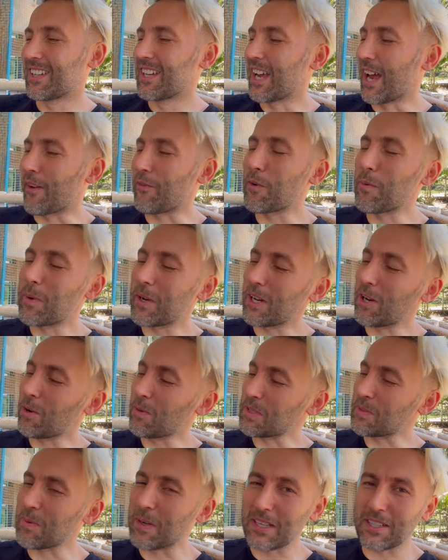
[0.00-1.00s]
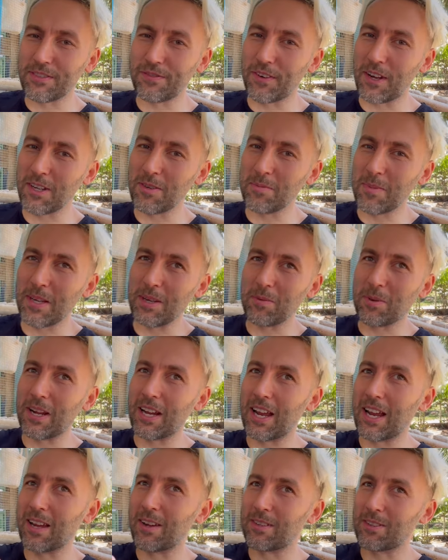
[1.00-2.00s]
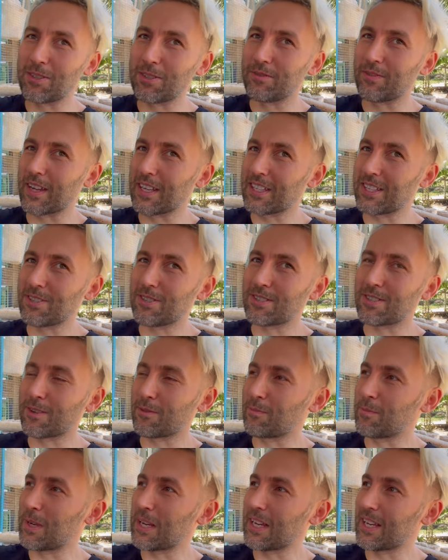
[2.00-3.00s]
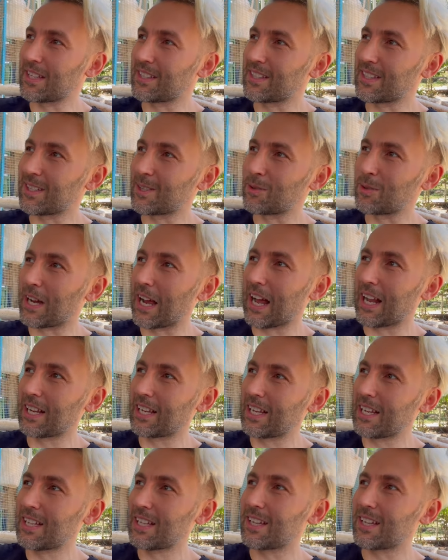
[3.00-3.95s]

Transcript: Everybody always makes fun of me when I do videos of me eating ugali